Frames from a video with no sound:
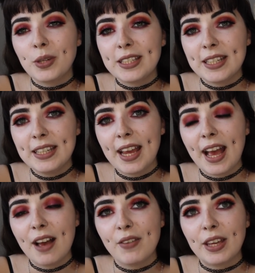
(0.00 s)
We didn't
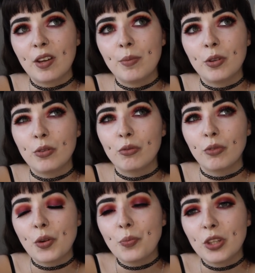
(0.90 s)
have a communal
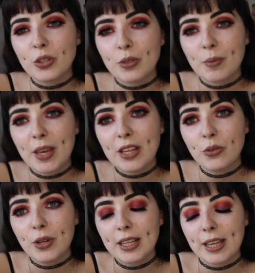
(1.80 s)
room, which was a bit
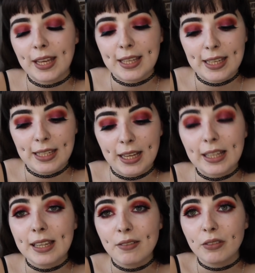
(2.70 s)
annoying, like as in like
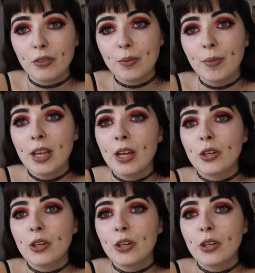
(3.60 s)
a living room,